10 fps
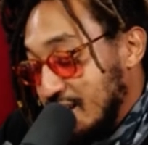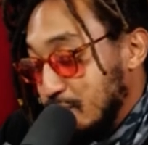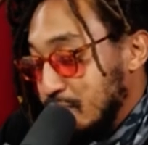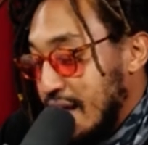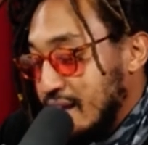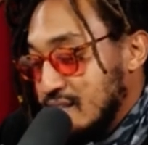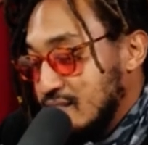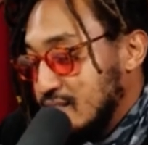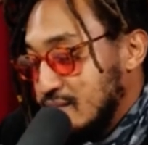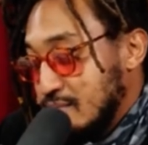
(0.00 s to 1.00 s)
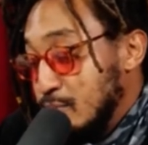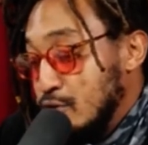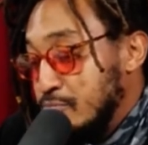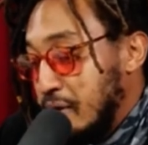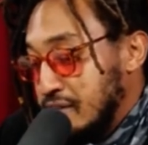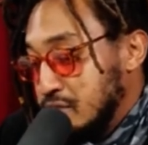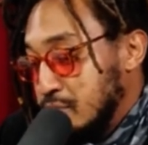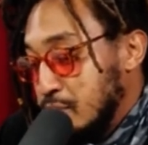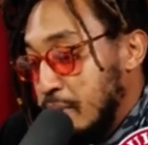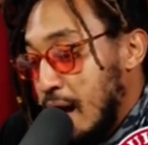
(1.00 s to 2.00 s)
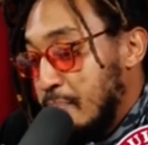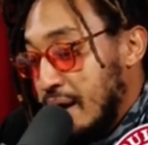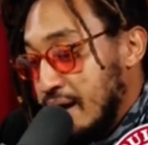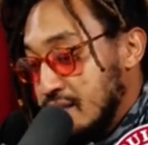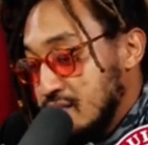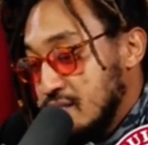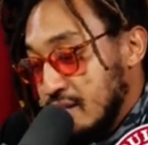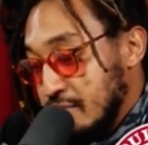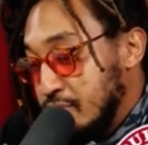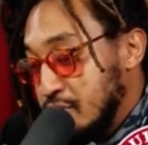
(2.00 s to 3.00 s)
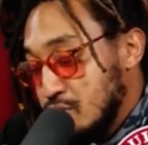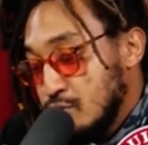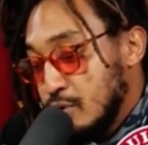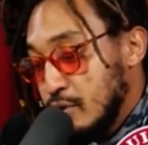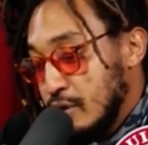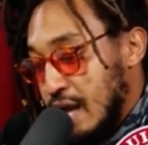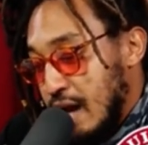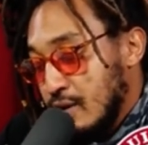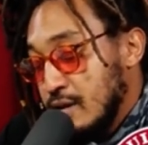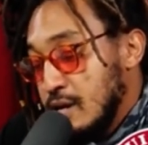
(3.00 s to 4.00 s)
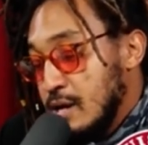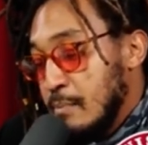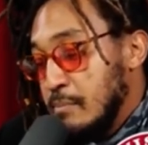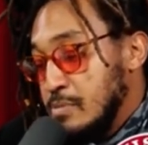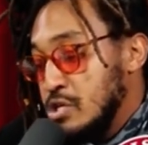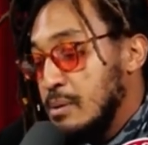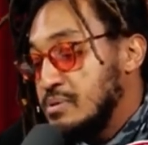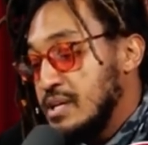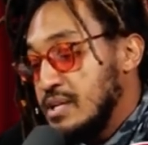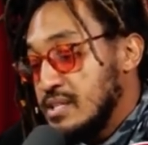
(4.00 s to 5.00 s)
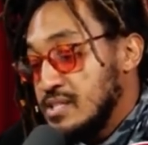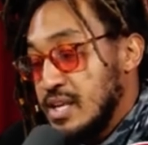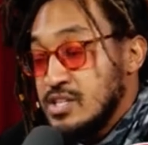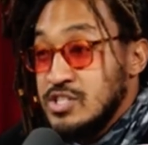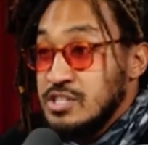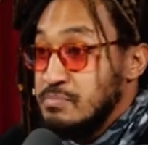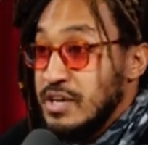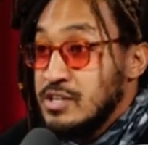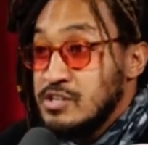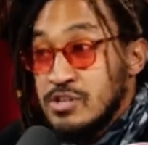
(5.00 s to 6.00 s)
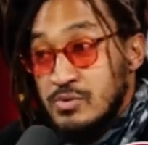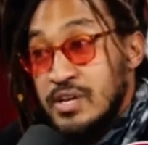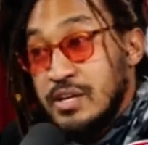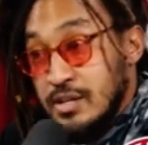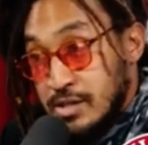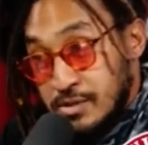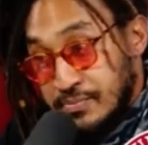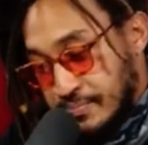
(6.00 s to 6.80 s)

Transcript: blackest move possible. Popeyes, the official Twitter account, jumped in and said, "Just making sure we good."